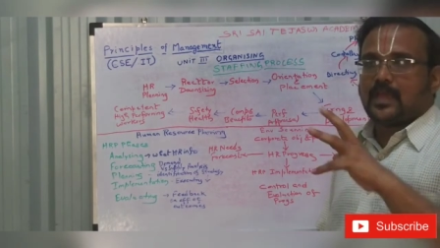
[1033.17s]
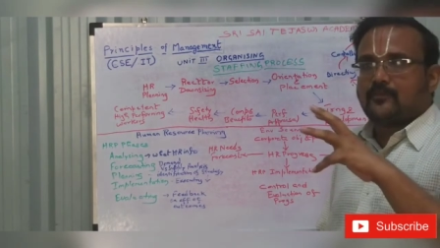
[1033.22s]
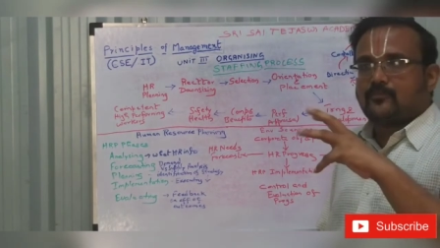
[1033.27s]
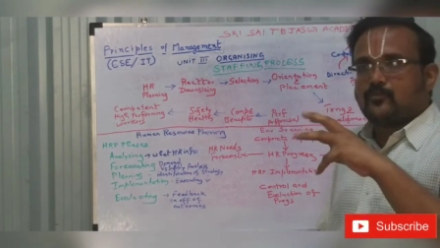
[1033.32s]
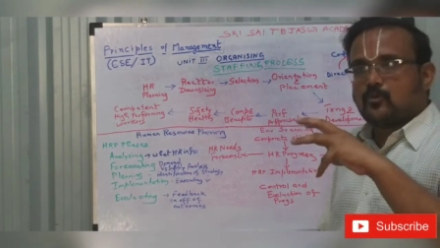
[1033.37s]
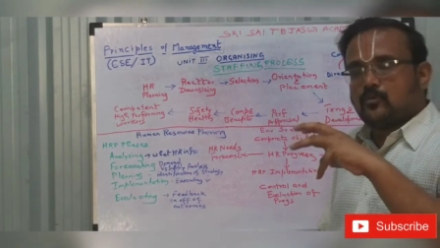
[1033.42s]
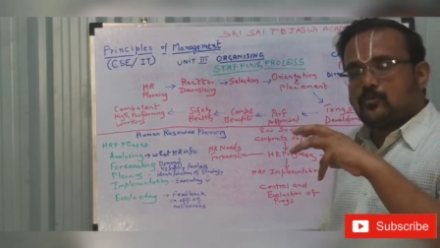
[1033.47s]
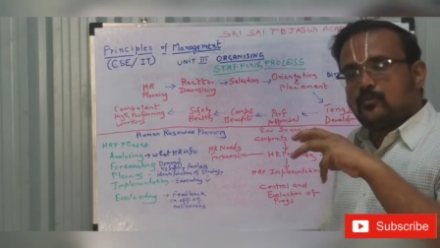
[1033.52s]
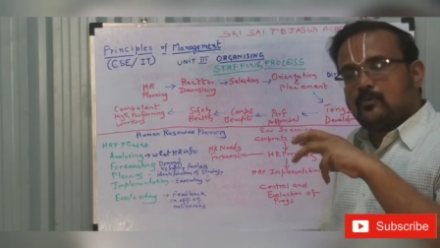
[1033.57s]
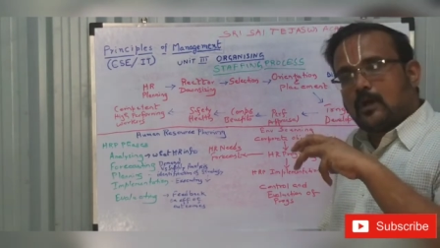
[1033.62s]
They
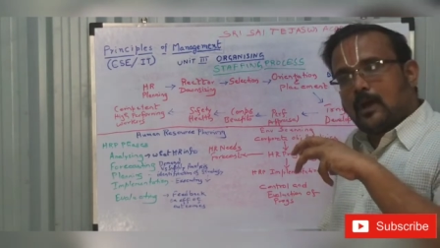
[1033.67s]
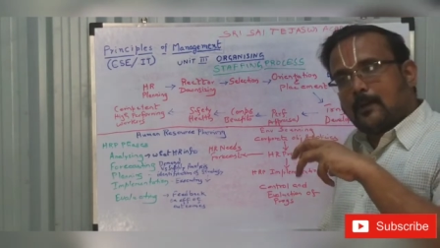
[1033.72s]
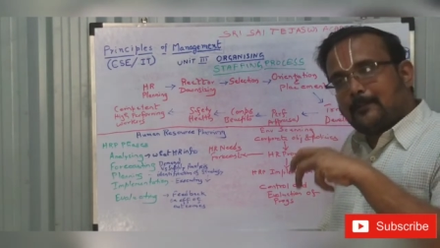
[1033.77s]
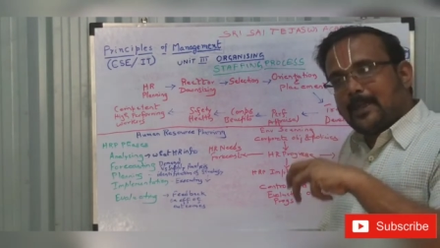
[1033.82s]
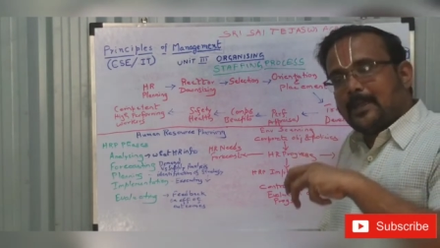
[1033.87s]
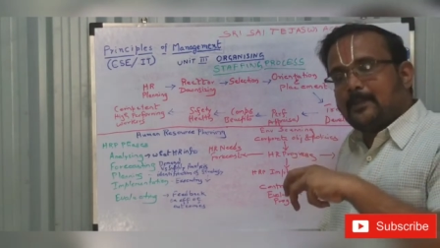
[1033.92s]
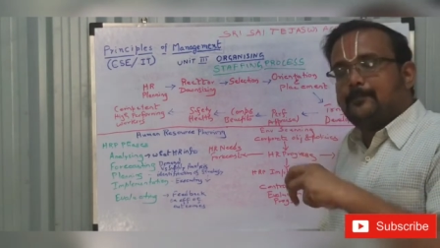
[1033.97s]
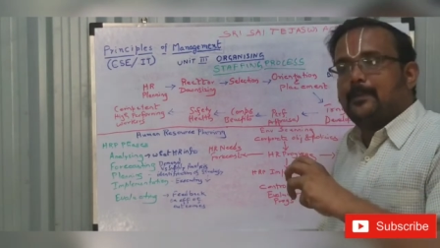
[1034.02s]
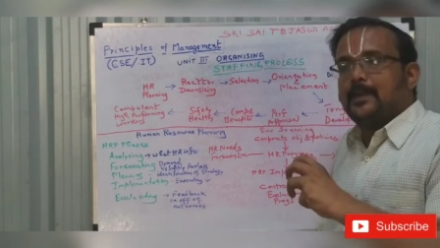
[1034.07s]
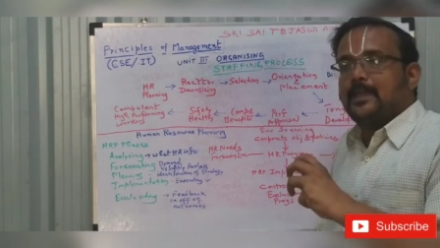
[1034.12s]
have to
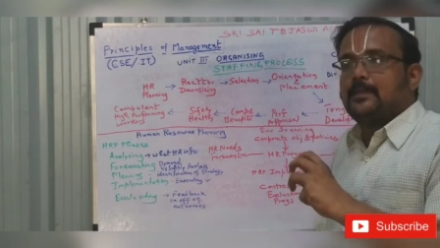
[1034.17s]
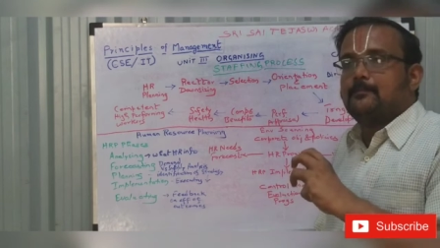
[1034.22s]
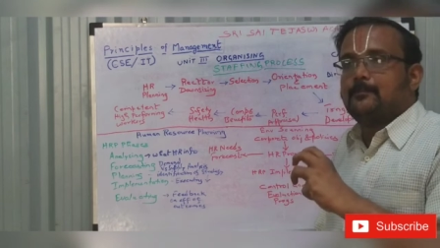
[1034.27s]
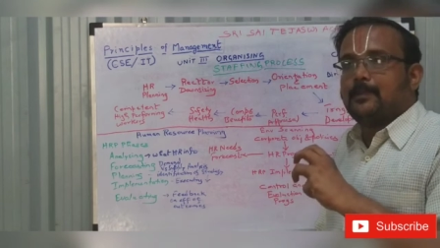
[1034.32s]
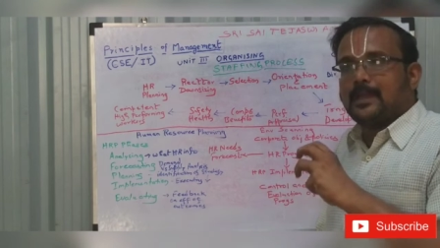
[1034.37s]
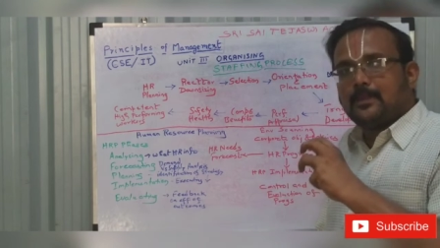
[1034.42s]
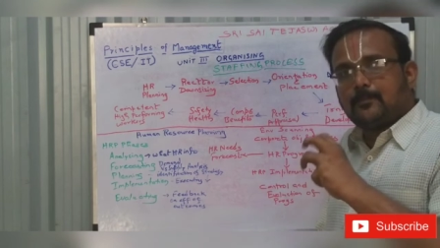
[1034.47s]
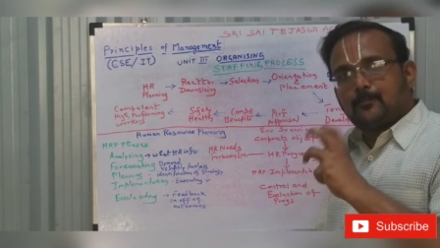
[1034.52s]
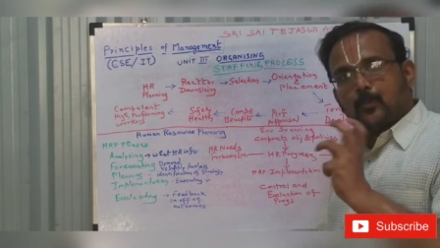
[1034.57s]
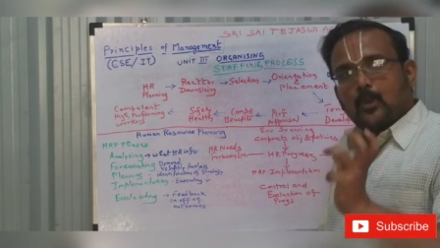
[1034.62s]
abide by
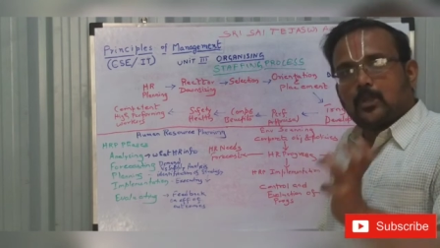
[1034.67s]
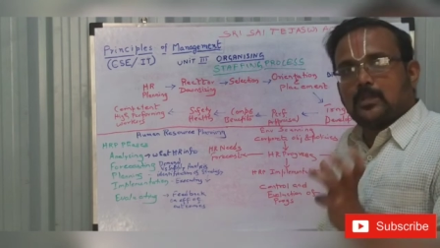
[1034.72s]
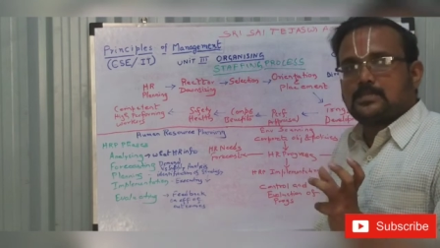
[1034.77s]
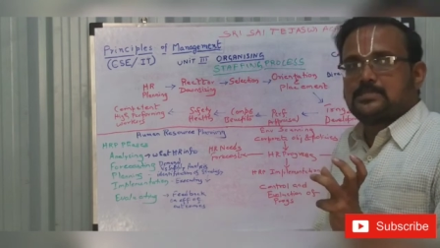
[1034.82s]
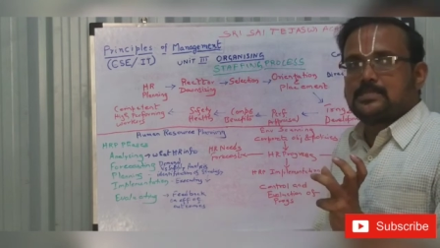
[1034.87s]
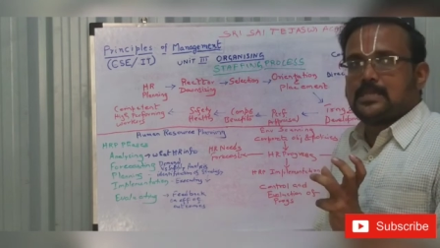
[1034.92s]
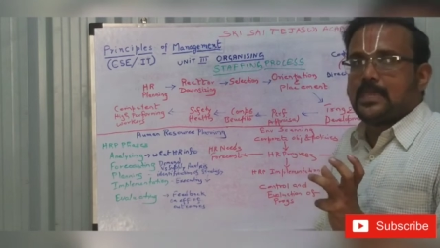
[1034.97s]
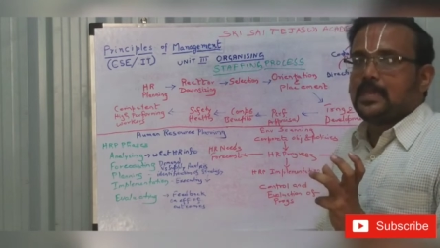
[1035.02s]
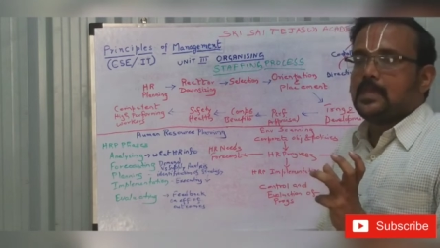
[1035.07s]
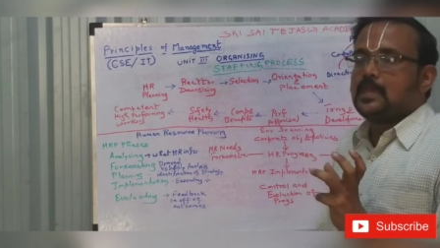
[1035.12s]
my
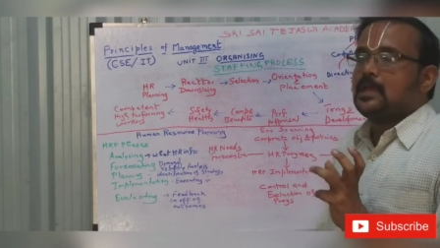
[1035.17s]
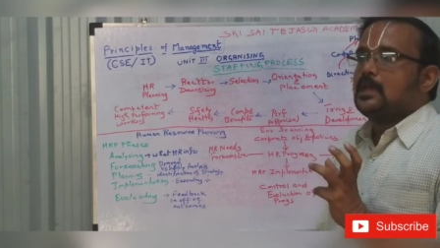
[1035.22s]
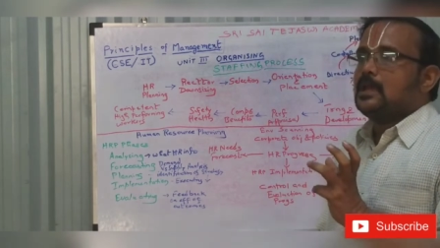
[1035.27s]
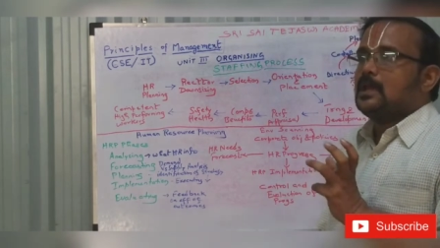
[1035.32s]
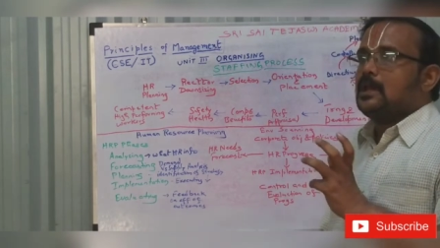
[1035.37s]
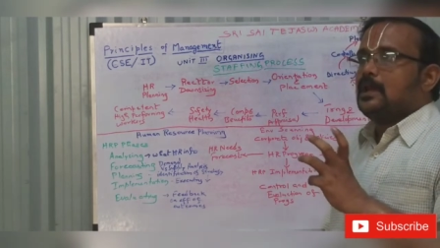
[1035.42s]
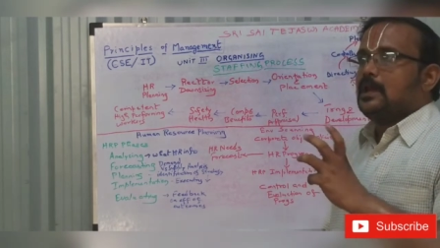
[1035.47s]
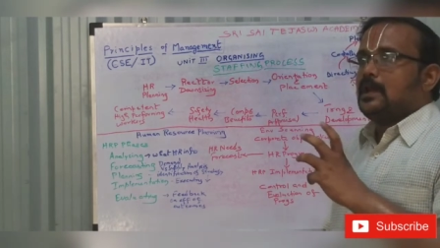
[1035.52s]
policy.